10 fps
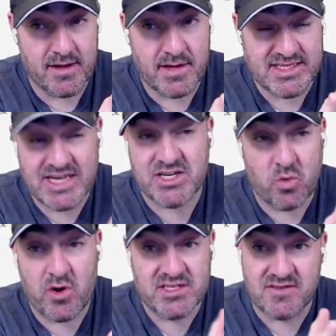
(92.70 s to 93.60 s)
essentially
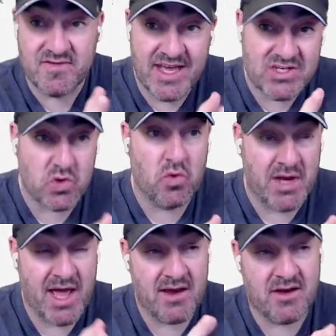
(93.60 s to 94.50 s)
what is the VS Code
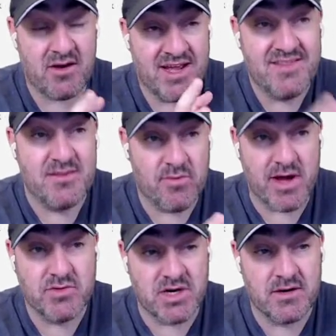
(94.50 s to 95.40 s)
editor in the
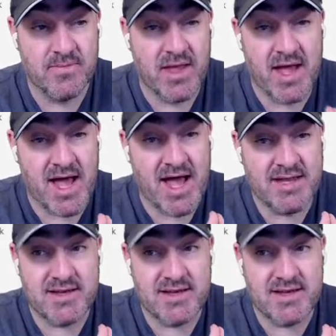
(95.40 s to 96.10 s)
browser, and